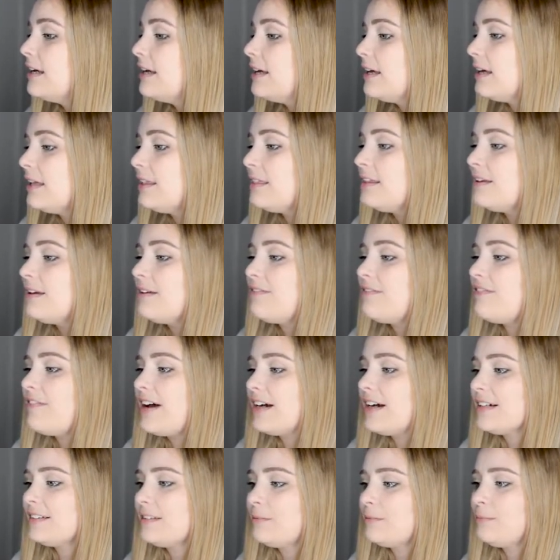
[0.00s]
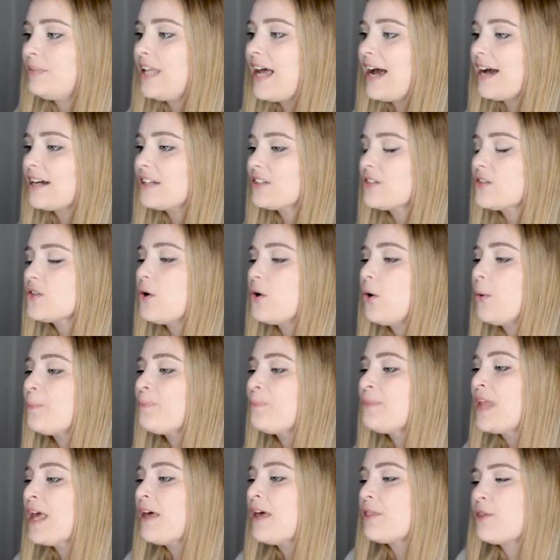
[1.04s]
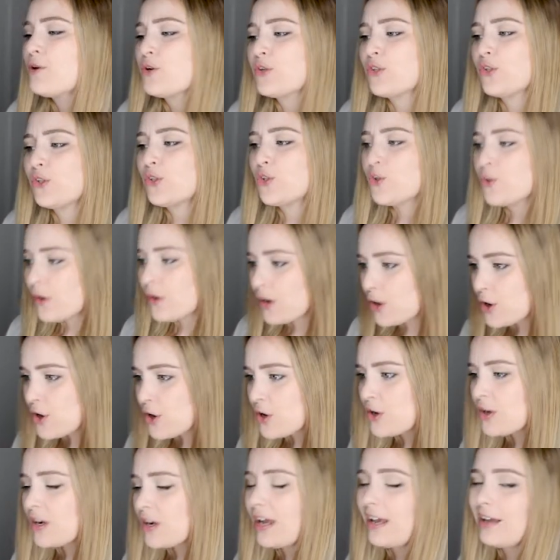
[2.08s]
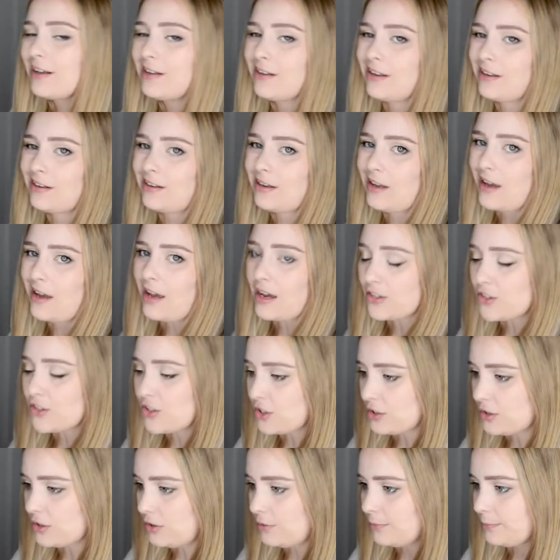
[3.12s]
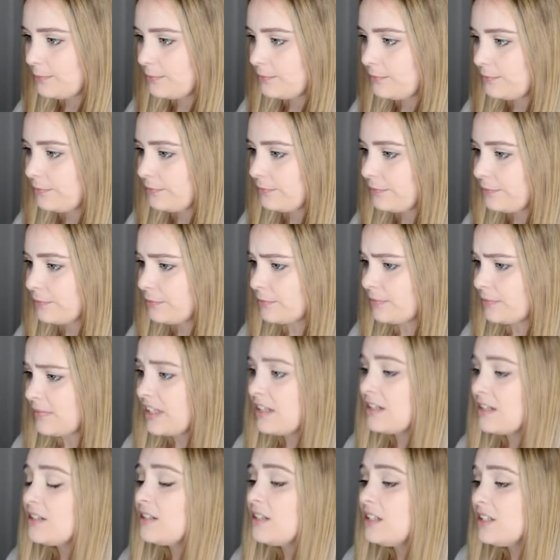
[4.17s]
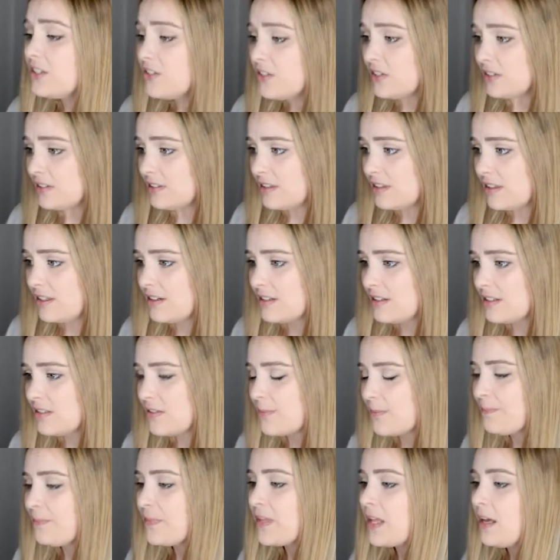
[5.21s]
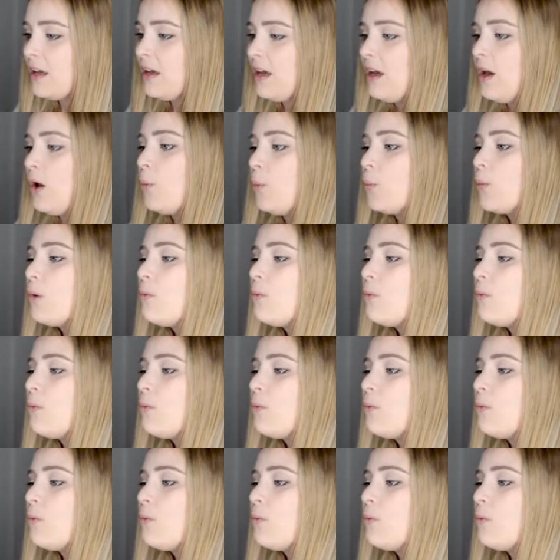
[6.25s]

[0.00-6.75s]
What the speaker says: and the effect in black. So there's a trigger and an action. In addition to this, we